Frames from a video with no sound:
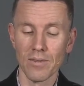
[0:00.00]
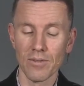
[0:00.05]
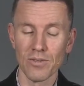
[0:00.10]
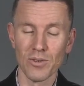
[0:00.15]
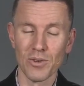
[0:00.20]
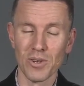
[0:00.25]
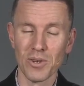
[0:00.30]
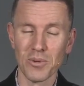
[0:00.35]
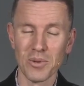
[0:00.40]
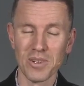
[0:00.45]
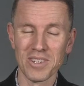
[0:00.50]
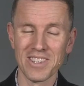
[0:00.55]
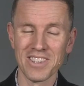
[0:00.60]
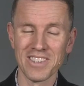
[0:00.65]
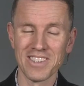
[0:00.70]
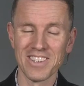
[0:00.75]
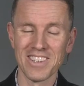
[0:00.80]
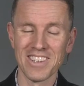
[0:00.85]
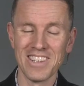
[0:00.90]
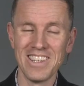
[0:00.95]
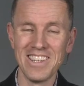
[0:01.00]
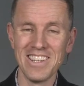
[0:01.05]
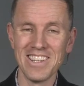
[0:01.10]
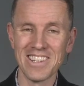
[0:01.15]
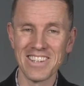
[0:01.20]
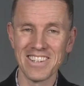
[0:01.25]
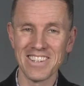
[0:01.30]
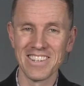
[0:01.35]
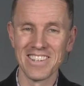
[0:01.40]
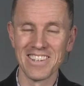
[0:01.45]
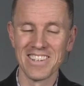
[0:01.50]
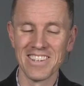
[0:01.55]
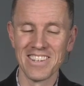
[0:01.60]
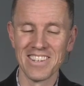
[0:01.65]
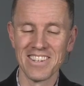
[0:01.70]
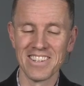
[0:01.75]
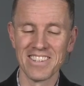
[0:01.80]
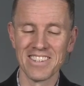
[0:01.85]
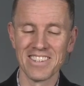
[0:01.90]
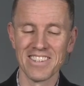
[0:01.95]
Which is he hit.
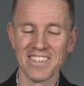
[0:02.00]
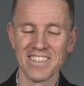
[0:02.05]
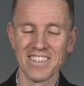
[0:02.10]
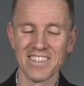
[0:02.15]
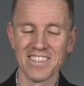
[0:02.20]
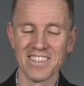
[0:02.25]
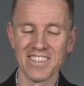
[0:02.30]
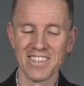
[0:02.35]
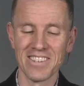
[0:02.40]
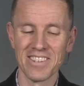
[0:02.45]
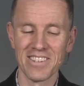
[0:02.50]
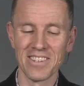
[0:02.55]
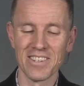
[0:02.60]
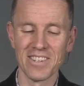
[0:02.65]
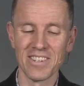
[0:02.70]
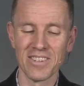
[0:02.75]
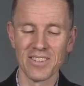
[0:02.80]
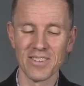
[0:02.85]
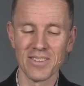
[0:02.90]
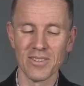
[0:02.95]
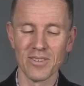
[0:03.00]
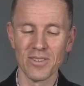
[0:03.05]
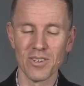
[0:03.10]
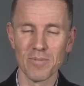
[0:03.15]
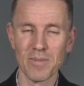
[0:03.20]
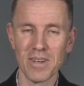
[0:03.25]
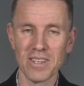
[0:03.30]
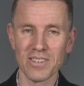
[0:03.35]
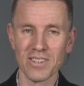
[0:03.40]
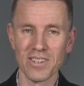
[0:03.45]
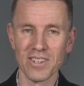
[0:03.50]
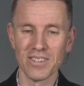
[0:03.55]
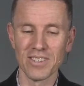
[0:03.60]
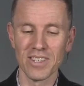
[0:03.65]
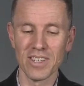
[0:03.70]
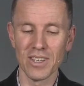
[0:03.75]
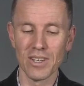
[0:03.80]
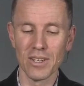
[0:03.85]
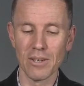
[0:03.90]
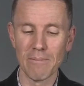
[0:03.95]
It's the third masculine
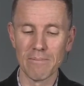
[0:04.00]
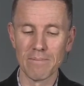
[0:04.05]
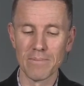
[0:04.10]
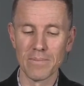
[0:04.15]
singular.